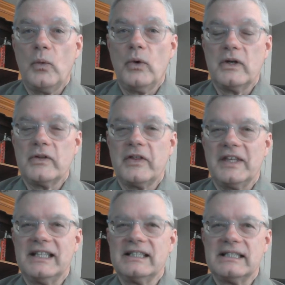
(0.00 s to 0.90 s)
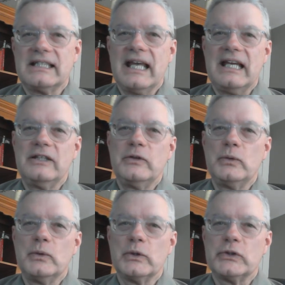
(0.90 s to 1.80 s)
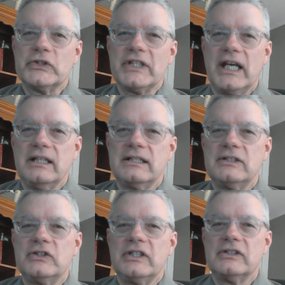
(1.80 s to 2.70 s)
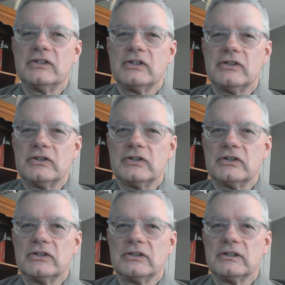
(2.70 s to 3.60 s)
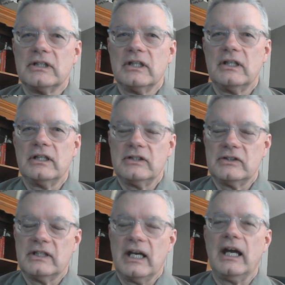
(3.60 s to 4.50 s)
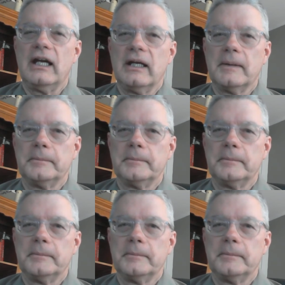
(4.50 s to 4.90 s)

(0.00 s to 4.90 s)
What are the things that you will say to Jesus this day?